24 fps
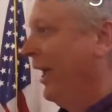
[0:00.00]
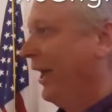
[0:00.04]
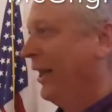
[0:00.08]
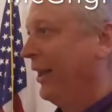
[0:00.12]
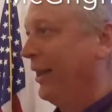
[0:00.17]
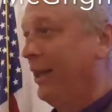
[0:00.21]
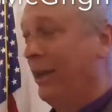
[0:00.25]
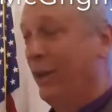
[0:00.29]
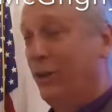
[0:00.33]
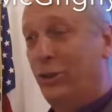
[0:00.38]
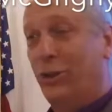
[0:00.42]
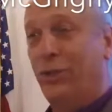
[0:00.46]

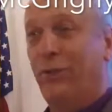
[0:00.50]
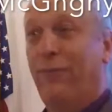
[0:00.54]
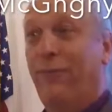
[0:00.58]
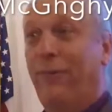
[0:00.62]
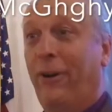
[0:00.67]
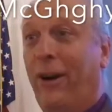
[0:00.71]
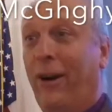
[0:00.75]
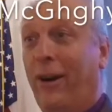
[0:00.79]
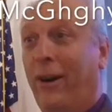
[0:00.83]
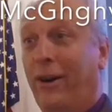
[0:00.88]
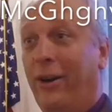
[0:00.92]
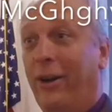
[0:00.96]
and gets you
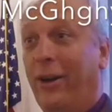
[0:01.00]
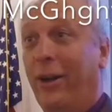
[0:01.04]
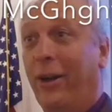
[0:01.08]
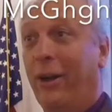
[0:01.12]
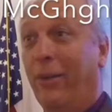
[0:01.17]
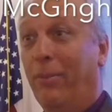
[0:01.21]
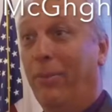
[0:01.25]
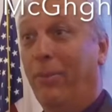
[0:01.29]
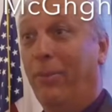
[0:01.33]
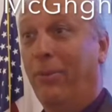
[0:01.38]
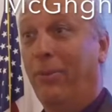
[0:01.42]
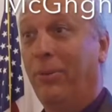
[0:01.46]
fired
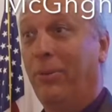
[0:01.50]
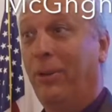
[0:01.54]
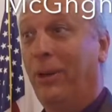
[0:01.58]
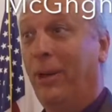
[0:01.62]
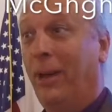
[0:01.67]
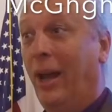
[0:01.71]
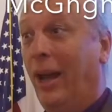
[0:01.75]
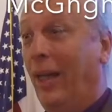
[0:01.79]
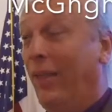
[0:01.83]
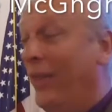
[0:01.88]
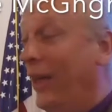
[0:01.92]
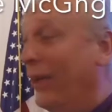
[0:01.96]
up.
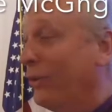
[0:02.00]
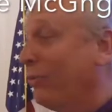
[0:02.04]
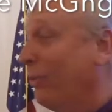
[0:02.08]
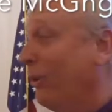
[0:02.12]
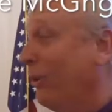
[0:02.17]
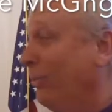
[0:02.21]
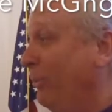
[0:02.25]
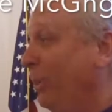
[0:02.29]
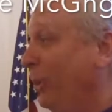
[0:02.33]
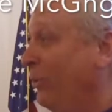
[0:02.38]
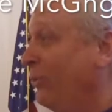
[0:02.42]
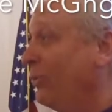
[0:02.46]
And that's
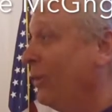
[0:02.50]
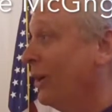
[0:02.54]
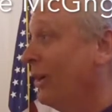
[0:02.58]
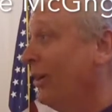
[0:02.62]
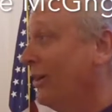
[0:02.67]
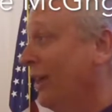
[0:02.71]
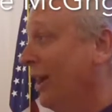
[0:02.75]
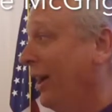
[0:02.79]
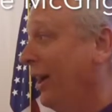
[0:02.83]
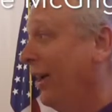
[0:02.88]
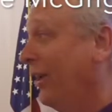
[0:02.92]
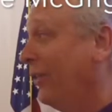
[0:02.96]
what
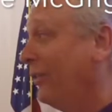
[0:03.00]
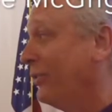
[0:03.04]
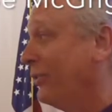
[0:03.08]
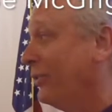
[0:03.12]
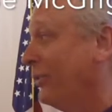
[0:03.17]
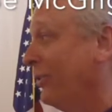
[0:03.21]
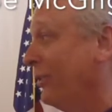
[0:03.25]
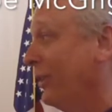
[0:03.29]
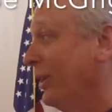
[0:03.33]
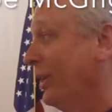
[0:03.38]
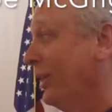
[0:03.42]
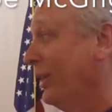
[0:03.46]
music does
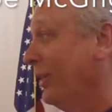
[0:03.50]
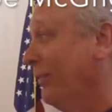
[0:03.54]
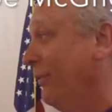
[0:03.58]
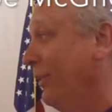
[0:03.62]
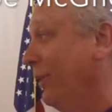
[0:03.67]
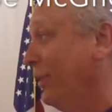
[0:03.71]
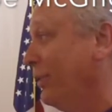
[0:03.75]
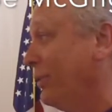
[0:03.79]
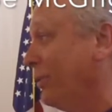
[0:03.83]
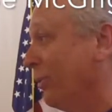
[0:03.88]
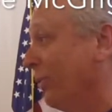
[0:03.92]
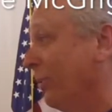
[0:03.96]
to an
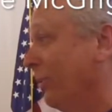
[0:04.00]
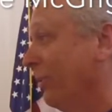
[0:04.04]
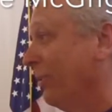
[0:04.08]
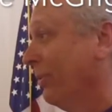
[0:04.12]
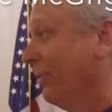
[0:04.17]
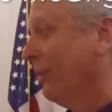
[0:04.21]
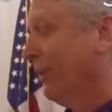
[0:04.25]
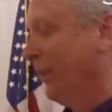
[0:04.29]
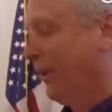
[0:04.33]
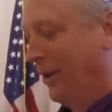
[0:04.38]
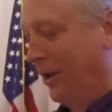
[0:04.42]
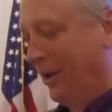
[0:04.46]
individual.
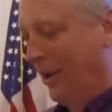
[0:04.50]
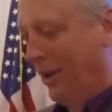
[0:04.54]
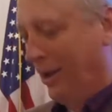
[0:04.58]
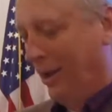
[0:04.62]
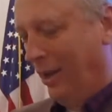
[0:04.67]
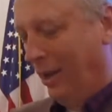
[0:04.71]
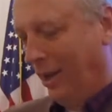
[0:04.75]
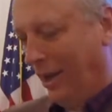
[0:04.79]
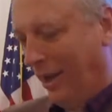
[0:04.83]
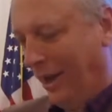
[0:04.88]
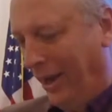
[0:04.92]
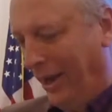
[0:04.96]

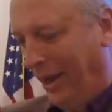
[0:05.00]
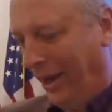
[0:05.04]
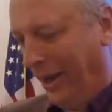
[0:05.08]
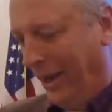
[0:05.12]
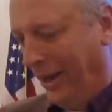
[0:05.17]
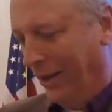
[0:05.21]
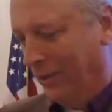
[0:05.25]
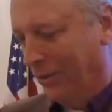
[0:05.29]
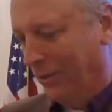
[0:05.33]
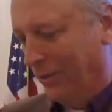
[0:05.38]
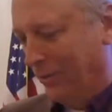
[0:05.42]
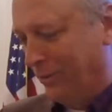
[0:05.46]

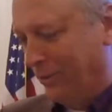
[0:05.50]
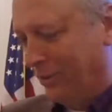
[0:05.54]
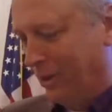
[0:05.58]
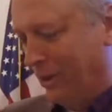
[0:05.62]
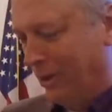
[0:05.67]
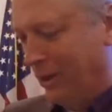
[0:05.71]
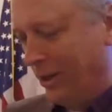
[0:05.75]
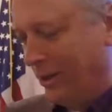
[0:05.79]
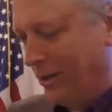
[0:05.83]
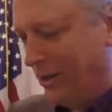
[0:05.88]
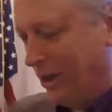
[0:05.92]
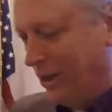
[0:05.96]
As
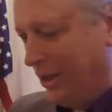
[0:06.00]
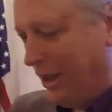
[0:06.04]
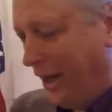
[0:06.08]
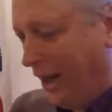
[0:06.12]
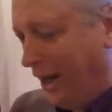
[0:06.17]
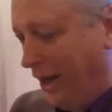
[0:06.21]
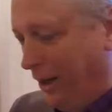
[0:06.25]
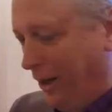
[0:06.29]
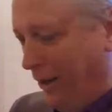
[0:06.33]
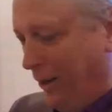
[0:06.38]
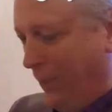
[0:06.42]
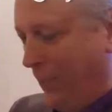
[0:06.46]
to
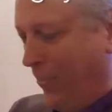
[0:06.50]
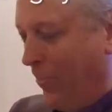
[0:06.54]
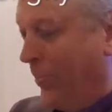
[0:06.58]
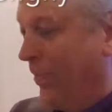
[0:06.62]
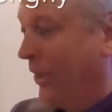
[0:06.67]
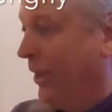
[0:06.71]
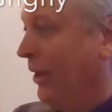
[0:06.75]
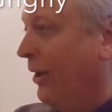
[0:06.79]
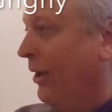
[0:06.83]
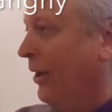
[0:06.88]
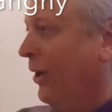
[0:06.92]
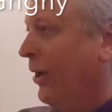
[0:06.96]
today,
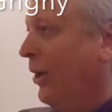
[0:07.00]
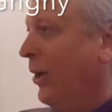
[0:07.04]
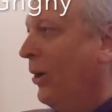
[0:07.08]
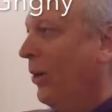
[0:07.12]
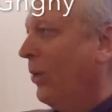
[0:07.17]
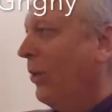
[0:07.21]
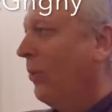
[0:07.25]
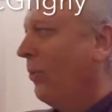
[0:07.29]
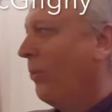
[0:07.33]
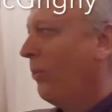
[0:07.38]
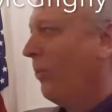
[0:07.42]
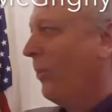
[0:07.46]

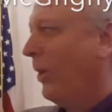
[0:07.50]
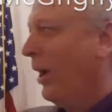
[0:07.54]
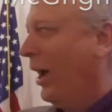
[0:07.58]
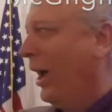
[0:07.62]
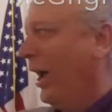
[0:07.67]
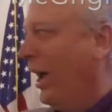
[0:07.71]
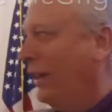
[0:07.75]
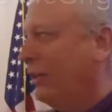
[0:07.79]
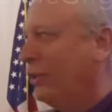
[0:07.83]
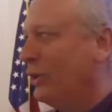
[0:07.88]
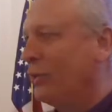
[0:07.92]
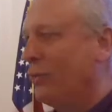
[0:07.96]

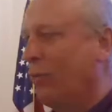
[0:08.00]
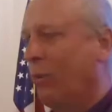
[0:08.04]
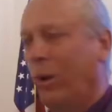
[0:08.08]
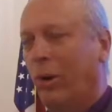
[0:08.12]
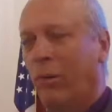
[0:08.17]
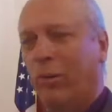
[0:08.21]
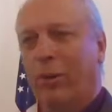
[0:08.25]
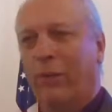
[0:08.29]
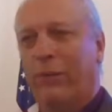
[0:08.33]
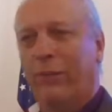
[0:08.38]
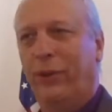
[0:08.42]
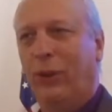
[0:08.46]
I just
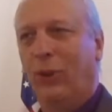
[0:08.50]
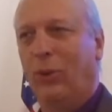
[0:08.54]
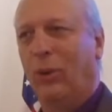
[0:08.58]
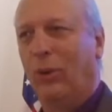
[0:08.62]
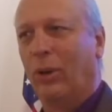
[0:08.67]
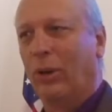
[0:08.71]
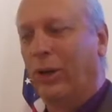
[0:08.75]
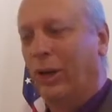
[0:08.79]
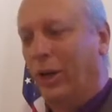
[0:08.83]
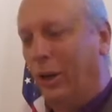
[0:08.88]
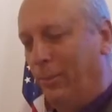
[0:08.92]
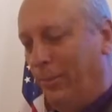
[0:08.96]
want to review
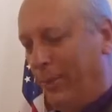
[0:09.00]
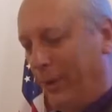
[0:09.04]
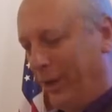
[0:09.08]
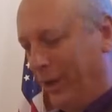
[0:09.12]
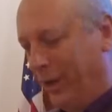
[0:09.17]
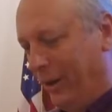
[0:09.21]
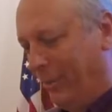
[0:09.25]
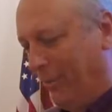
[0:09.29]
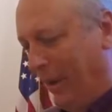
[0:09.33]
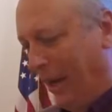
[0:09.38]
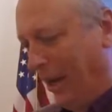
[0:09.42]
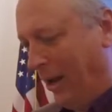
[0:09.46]
a little
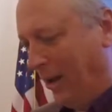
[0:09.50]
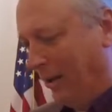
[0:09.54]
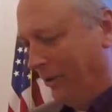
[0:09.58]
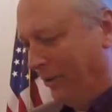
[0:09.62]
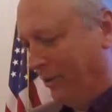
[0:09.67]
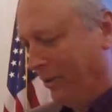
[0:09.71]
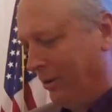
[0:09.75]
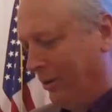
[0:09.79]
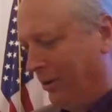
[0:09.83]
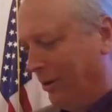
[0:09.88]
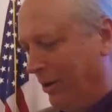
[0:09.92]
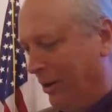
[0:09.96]
bit
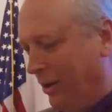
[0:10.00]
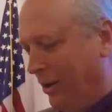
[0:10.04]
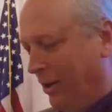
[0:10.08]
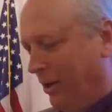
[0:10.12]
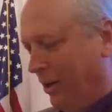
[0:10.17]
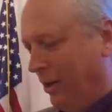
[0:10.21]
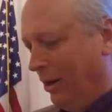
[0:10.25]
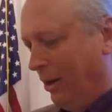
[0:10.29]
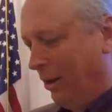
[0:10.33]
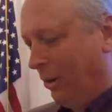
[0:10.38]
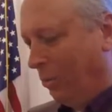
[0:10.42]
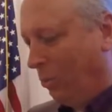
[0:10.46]
about
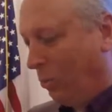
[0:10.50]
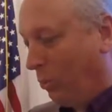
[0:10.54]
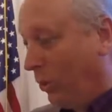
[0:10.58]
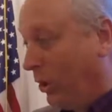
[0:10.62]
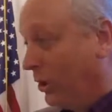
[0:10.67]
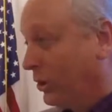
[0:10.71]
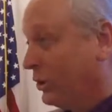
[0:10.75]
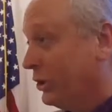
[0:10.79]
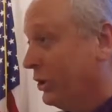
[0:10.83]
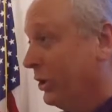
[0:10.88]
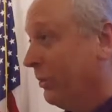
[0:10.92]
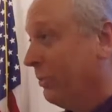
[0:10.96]

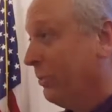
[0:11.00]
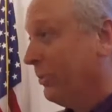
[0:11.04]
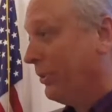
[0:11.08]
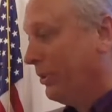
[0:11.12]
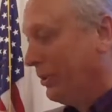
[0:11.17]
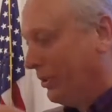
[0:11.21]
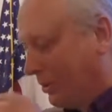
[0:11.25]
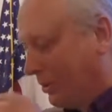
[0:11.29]
worship,